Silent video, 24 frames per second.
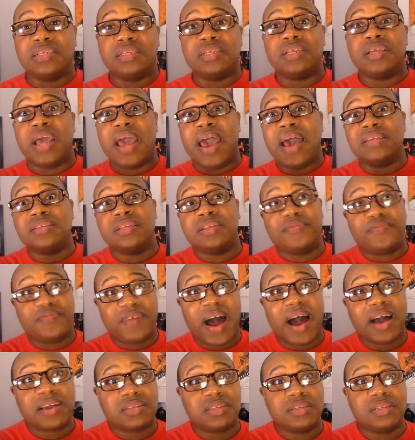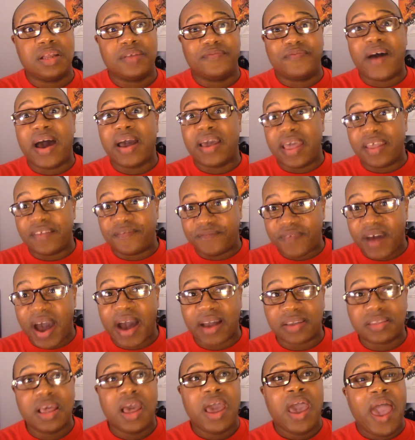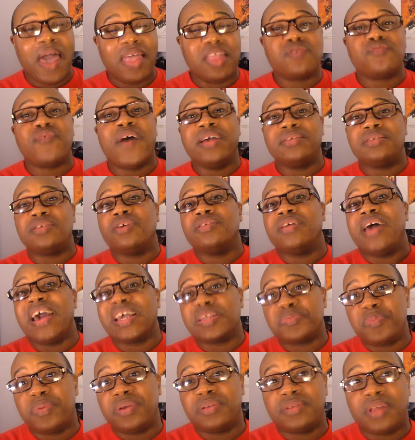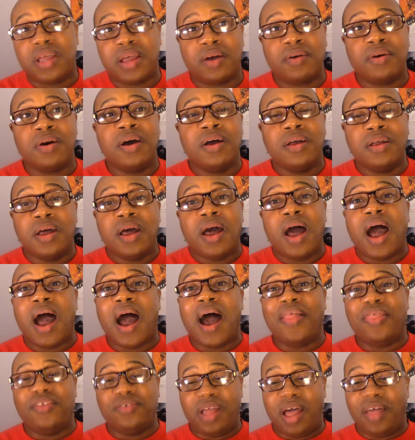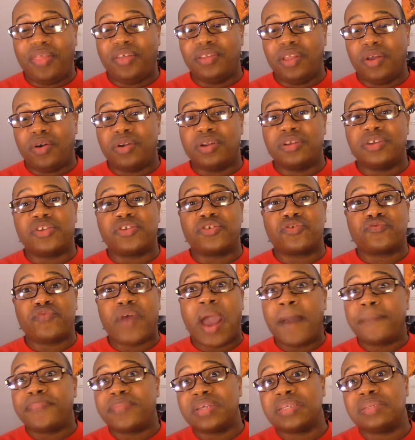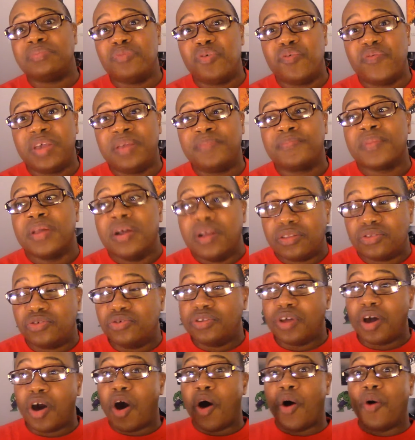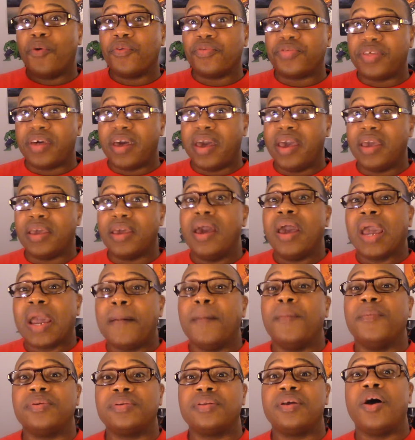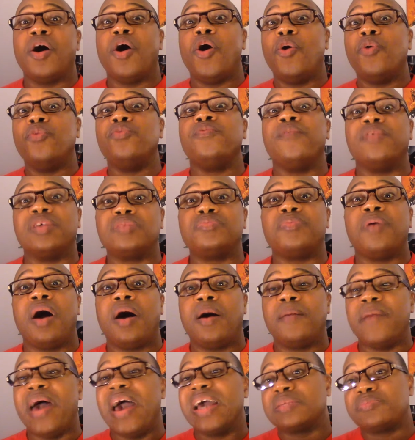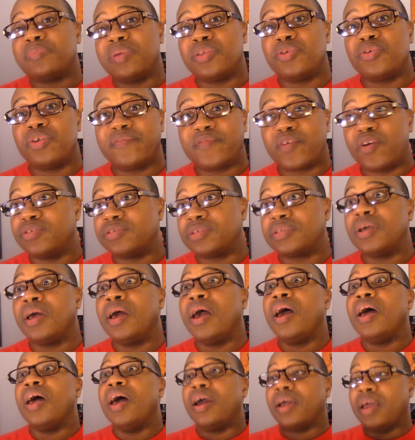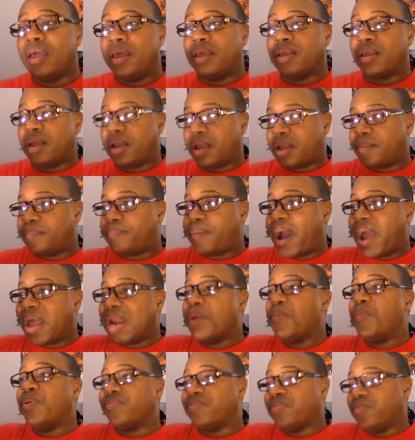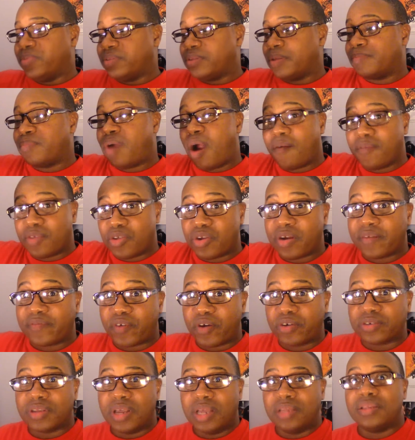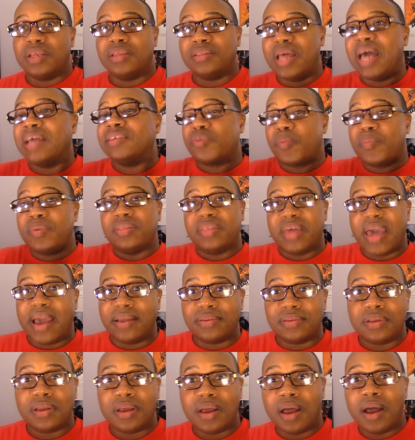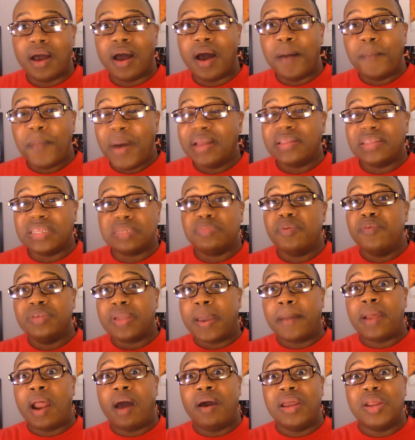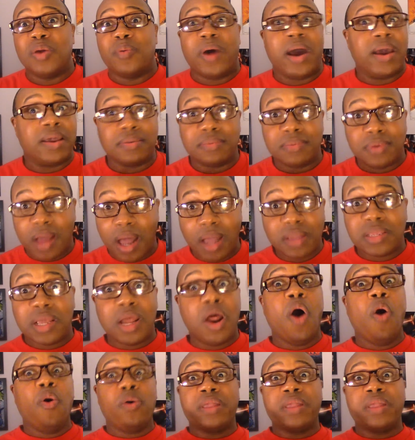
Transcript: has Fox, has the rights to all the X-Men now, I thought they're going to scrap this movie, do their own thing, come up with their own X-Men universe, and combine it with the Marvel universe, and then that's going to be that. But this movie came out anyway. I said,